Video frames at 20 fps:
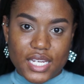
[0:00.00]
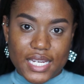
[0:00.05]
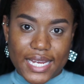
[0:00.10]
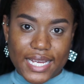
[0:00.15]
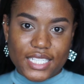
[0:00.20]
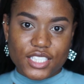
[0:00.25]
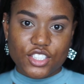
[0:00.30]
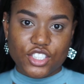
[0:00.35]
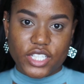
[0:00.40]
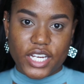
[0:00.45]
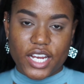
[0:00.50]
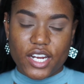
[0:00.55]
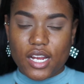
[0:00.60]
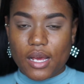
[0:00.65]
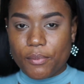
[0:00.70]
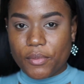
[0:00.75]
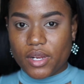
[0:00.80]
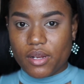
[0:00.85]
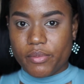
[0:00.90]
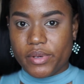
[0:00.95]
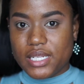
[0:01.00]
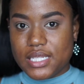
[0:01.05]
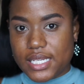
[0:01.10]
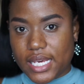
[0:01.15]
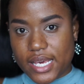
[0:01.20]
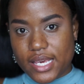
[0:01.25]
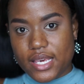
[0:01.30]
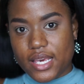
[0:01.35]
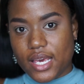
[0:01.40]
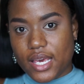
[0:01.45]
the next shade, I'm going to be
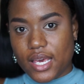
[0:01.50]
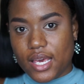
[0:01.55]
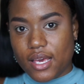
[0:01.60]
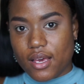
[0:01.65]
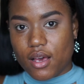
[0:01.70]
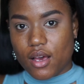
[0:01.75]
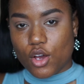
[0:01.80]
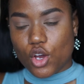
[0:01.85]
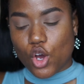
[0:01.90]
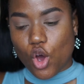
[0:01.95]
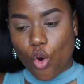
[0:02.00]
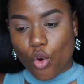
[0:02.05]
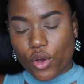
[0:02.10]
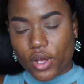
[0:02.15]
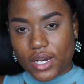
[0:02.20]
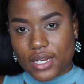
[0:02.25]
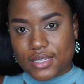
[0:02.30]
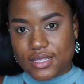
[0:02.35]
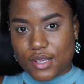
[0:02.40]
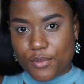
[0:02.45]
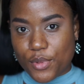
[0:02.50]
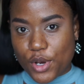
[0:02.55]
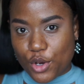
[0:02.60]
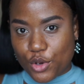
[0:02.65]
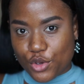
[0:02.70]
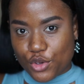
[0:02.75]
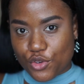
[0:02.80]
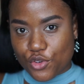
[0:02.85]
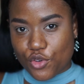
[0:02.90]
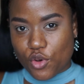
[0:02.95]
taking Coconut's
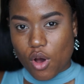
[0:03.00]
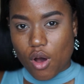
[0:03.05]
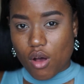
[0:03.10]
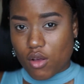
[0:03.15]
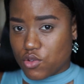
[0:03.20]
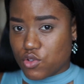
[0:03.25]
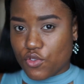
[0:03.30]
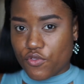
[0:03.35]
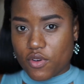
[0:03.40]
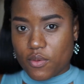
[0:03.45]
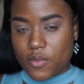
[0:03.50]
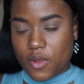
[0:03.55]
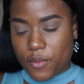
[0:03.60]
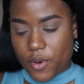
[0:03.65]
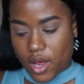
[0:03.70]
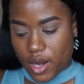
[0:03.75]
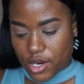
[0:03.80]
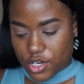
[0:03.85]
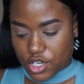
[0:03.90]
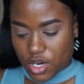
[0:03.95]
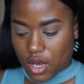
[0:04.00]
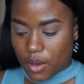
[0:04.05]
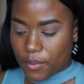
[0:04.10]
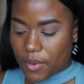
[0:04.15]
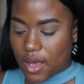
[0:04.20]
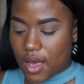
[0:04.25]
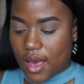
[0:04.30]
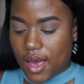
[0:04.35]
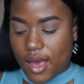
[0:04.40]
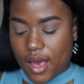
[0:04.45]
About You, also from the Body
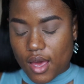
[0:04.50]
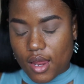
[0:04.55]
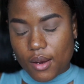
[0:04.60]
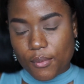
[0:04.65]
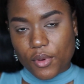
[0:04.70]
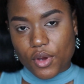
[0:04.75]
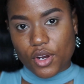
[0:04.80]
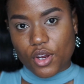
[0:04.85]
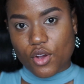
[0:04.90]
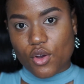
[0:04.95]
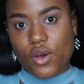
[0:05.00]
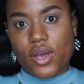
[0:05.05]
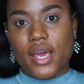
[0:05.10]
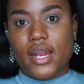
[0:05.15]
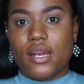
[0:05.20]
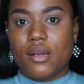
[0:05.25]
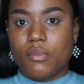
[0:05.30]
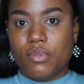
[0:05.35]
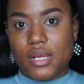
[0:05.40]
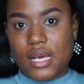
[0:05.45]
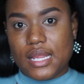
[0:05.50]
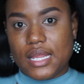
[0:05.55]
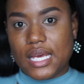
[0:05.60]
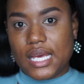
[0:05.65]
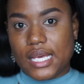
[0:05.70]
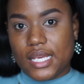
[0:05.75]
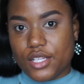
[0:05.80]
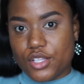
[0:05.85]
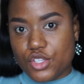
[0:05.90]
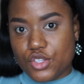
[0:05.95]
Shop. And I'm going to go ahead and apply
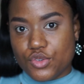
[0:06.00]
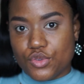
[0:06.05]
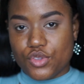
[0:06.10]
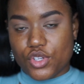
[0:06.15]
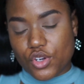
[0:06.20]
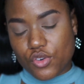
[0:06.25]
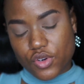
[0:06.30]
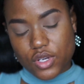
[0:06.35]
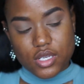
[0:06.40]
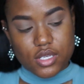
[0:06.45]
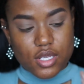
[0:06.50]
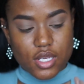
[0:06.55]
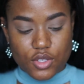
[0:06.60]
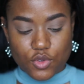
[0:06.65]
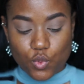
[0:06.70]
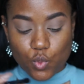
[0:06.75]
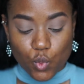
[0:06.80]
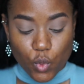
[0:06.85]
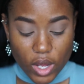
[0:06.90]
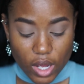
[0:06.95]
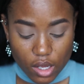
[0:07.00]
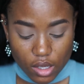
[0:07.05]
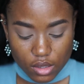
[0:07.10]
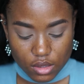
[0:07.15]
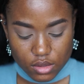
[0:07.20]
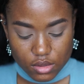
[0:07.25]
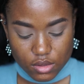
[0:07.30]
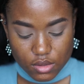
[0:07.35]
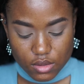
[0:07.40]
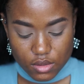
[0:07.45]
that into the crease as
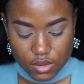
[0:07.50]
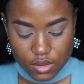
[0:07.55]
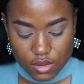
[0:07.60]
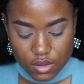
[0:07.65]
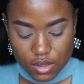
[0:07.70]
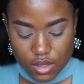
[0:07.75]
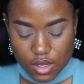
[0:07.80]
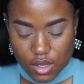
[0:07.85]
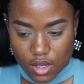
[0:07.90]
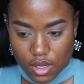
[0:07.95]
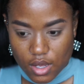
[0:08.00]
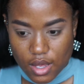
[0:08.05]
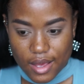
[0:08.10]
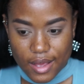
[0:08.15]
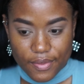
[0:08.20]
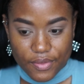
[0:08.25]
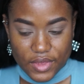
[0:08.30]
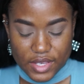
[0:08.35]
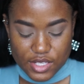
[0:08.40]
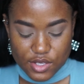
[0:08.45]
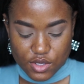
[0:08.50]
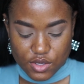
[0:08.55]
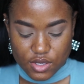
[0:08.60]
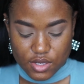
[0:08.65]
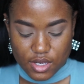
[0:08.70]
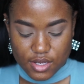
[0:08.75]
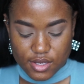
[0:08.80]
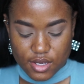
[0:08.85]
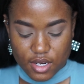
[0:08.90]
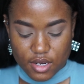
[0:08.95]
well. And
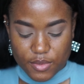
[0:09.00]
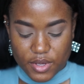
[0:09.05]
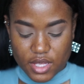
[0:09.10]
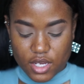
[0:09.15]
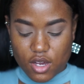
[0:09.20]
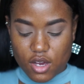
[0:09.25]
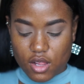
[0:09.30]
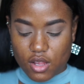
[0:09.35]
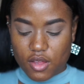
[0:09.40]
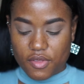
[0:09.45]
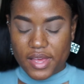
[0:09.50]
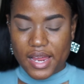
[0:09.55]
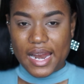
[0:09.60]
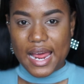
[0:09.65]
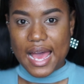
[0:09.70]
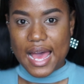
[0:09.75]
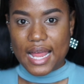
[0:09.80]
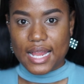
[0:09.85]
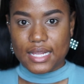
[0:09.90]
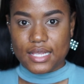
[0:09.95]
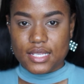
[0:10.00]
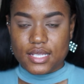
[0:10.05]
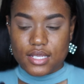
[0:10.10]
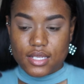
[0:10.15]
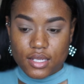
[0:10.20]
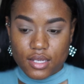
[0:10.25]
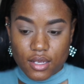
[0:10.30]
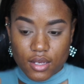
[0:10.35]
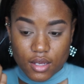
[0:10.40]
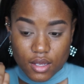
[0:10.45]
this is going to be the color that
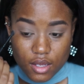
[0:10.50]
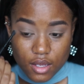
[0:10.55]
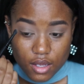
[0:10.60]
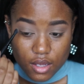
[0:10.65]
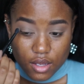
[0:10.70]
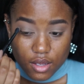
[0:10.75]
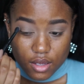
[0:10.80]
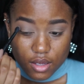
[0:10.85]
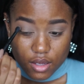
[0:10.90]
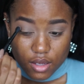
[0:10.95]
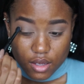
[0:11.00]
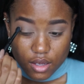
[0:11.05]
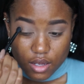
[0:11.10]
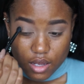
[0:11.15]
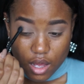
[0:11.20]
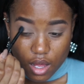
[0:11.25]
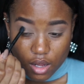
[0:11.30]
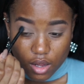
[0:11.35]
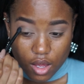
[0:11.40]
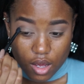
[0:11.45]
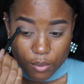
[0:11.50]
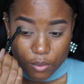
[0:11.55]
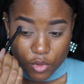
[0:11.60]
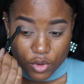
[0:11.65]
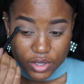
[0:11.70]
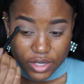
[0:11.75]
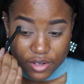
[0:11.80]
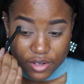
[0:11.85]
adds a lot more